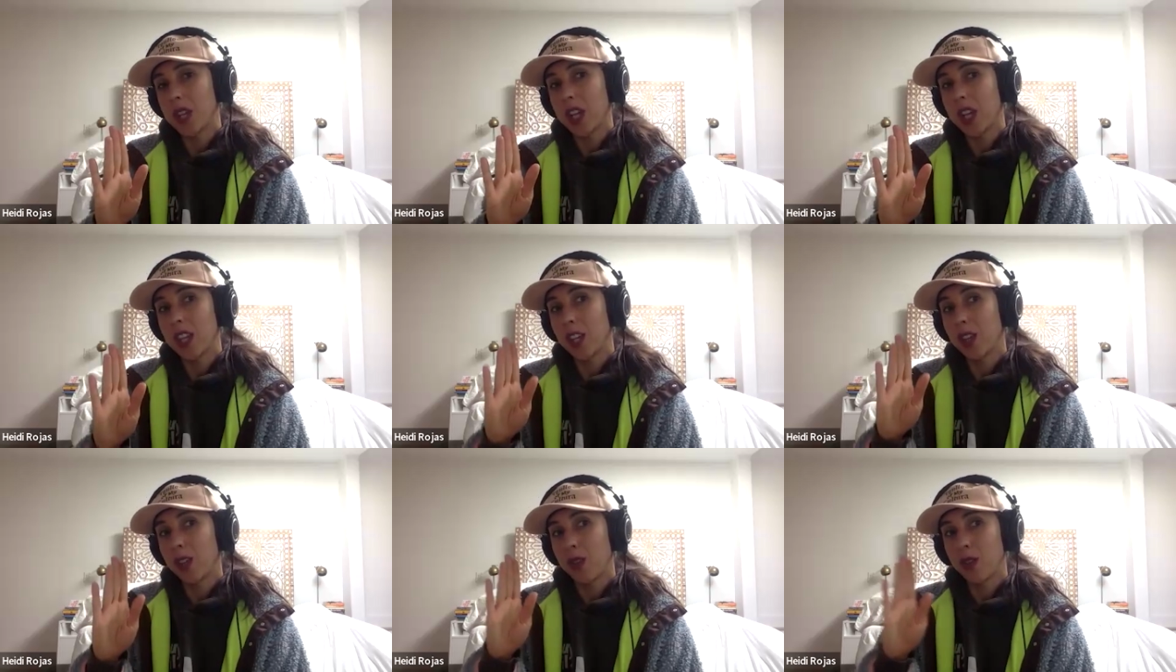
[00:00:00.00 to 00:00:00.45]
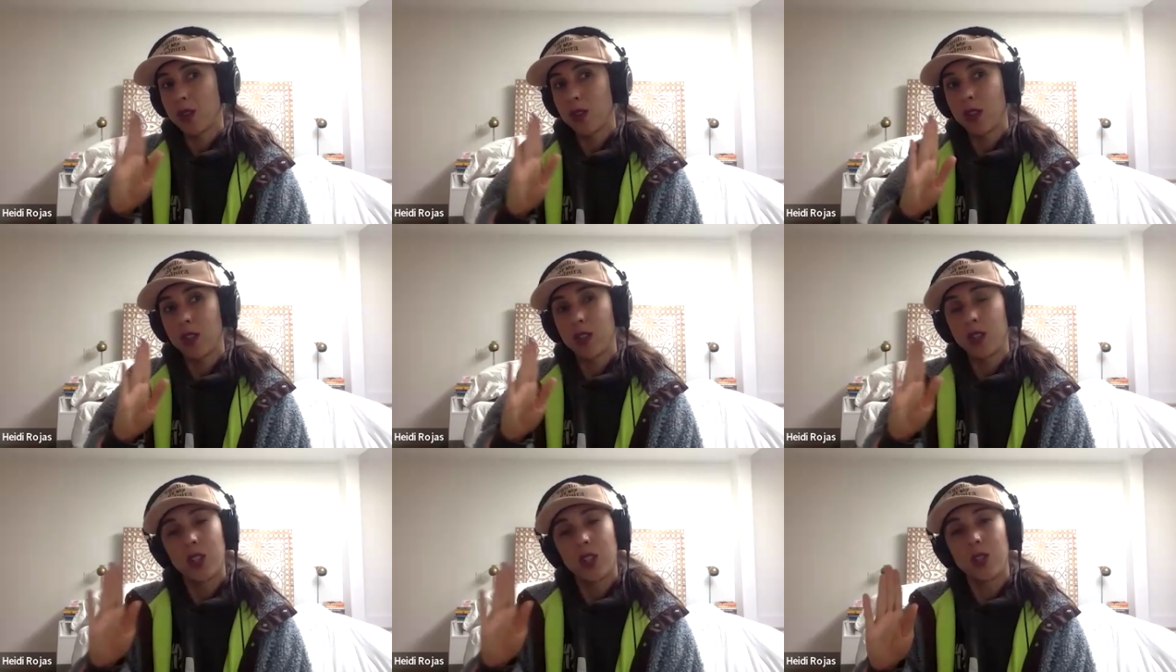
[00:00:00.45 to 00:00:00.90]
I think those are
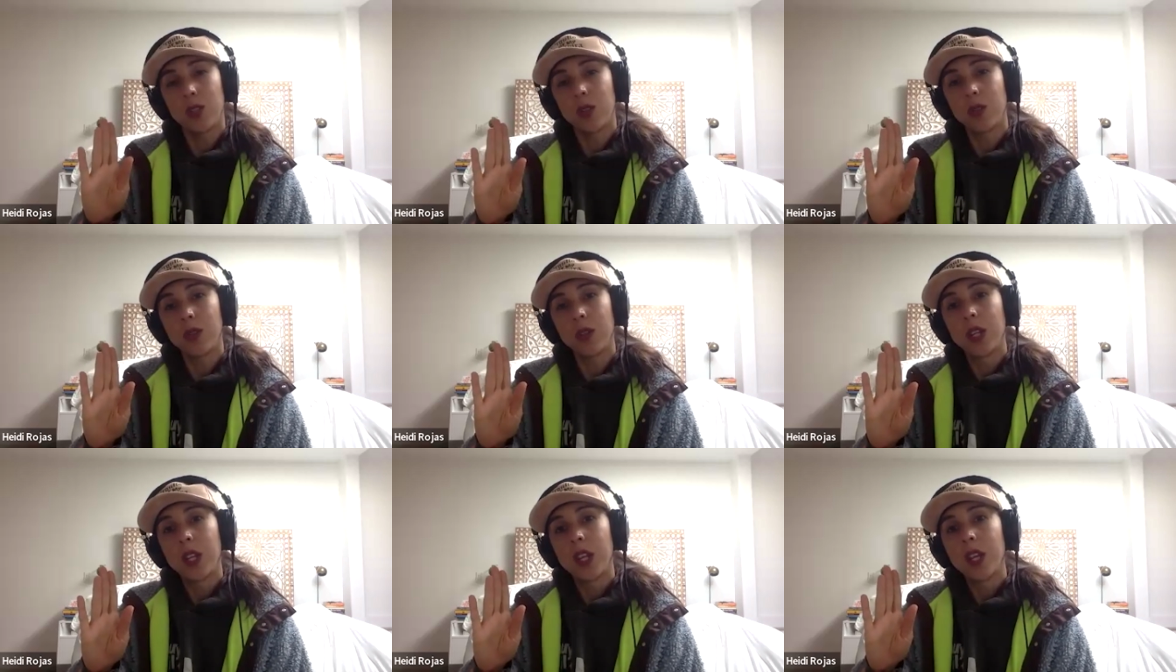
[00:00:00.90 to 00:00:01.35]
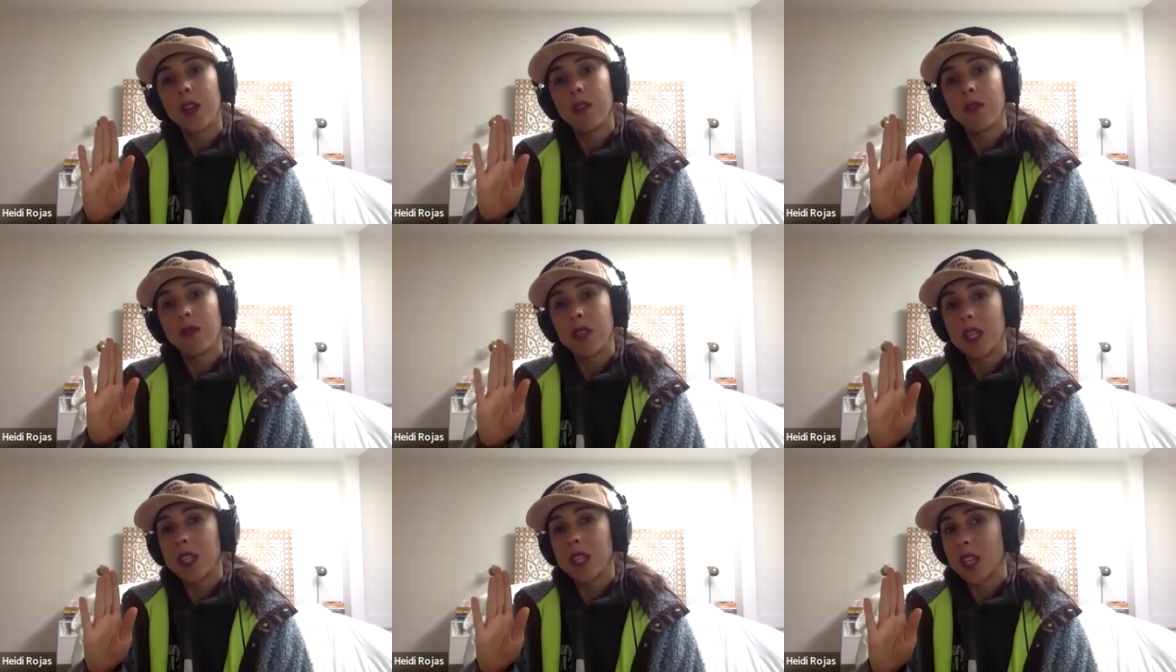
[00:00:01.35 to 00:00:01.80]
the 2
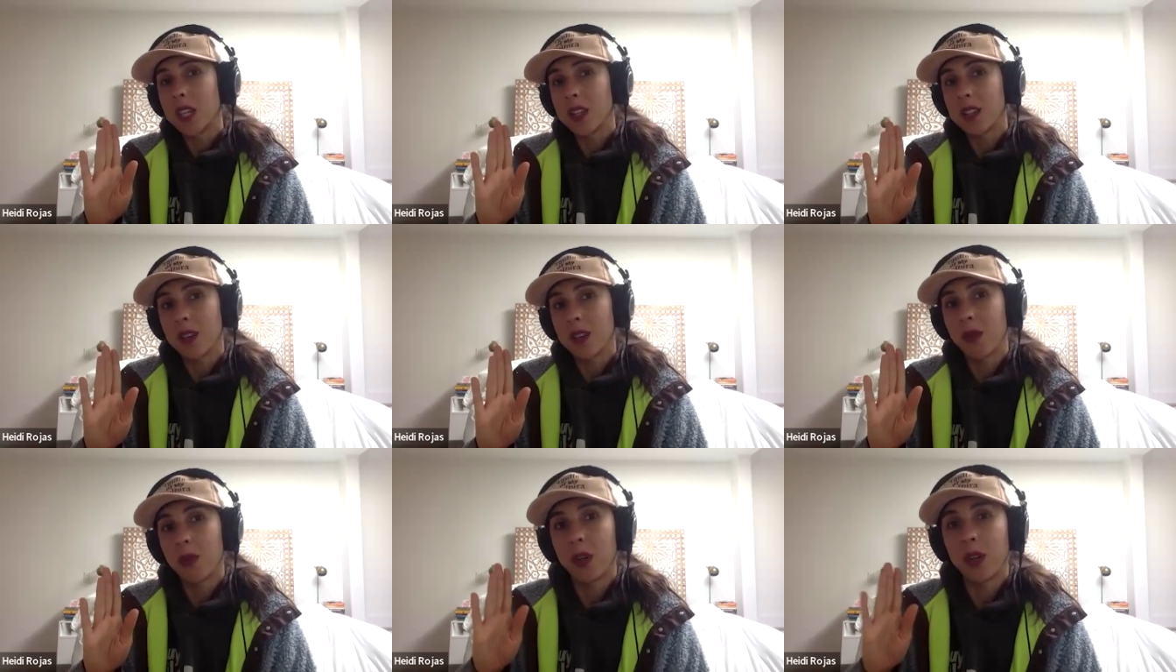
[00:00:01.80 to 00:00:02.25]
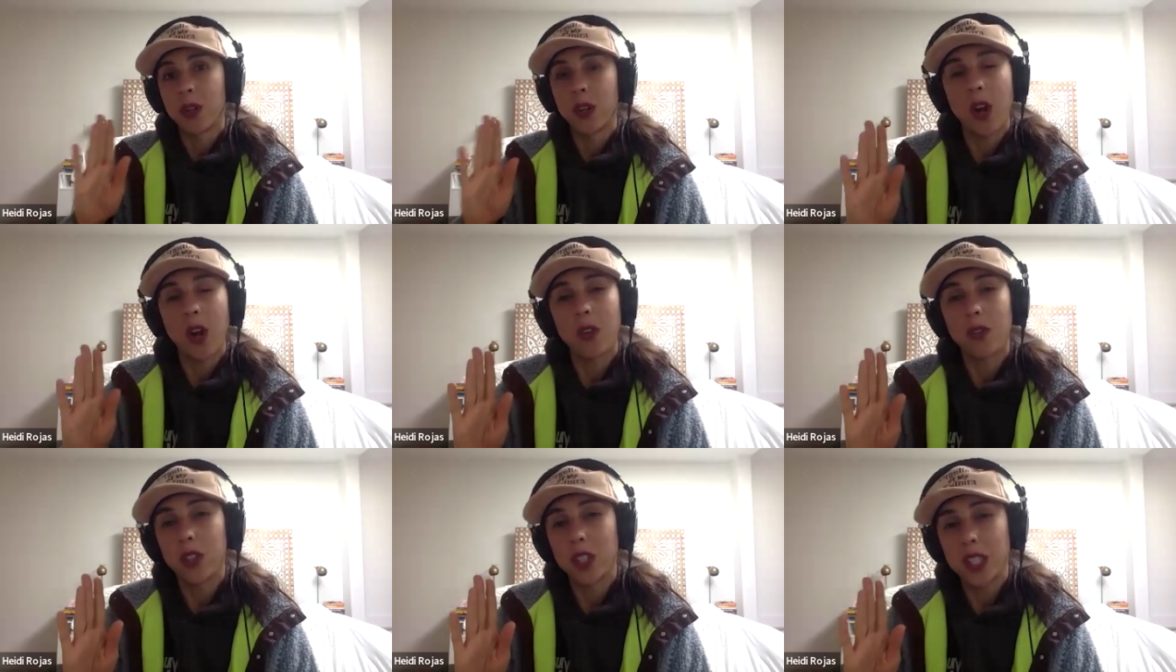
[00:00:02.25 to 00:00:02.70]
feelings that we're
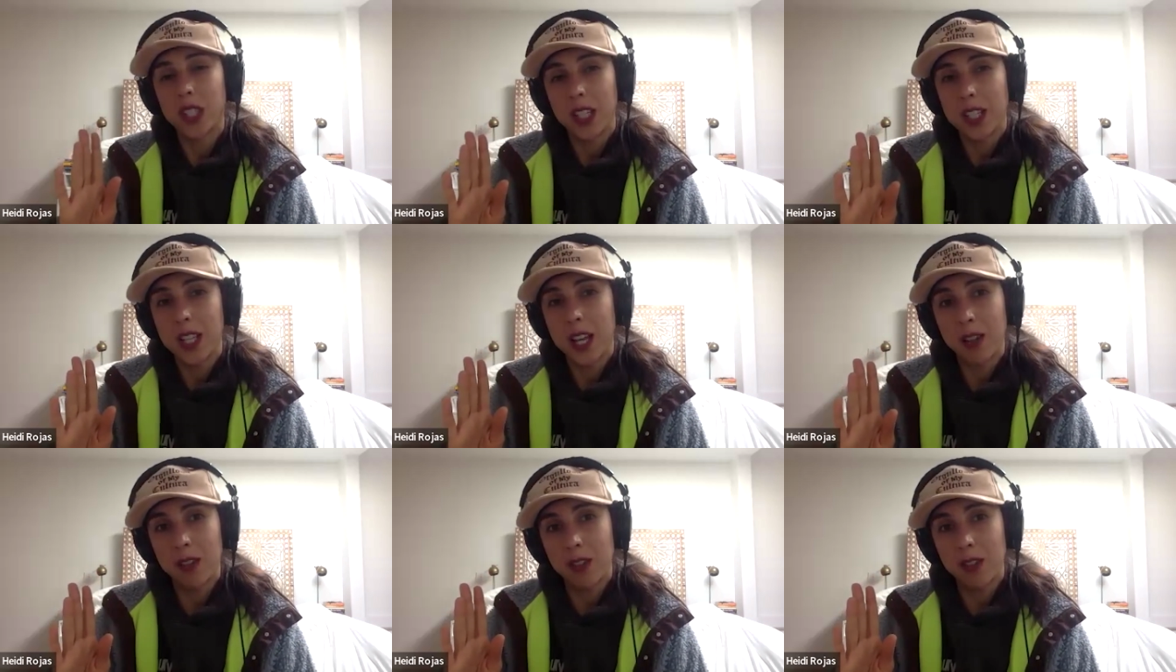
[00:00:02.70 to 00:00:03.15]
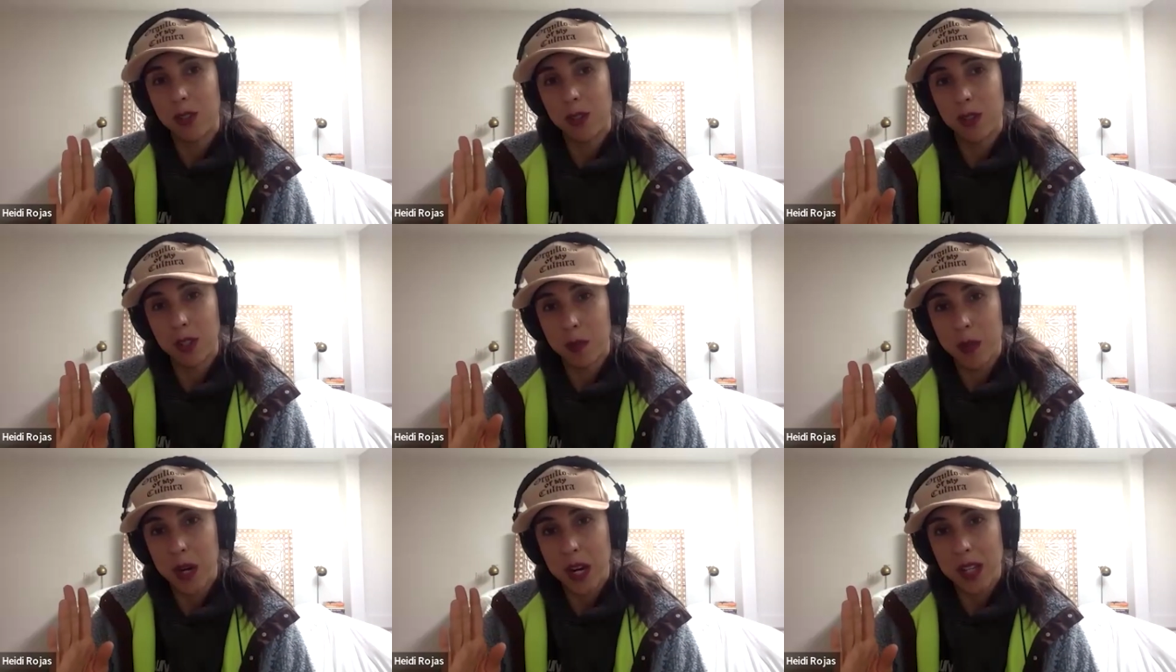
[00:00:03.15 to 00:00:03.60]
not really allowed to
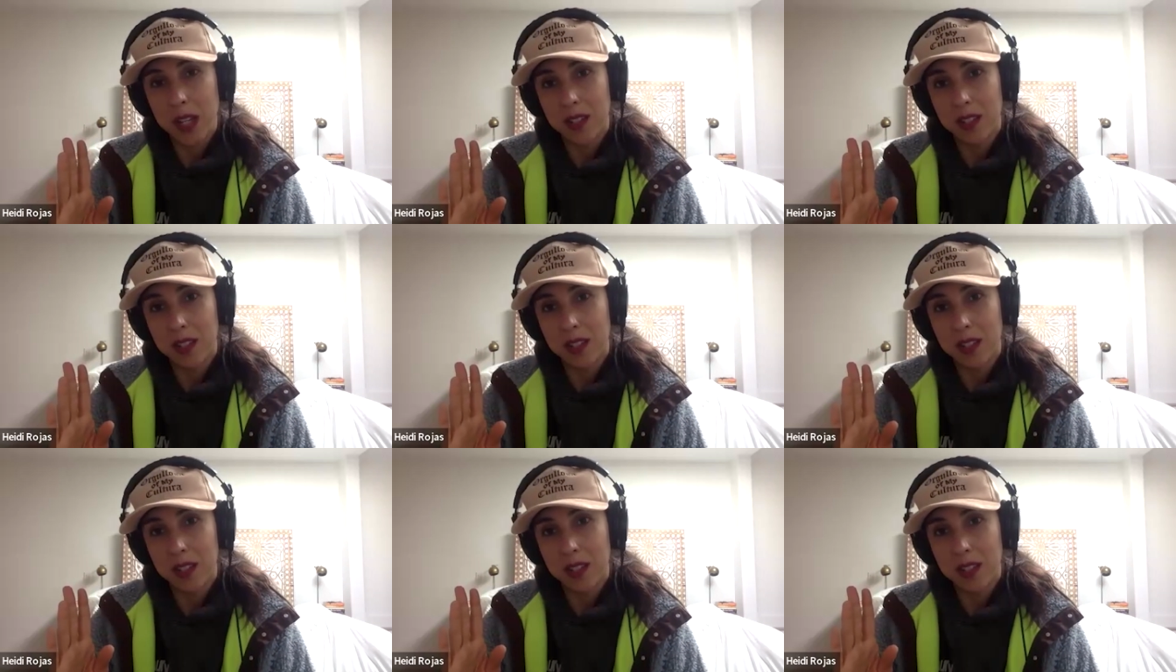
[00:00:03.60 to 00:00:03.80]
express.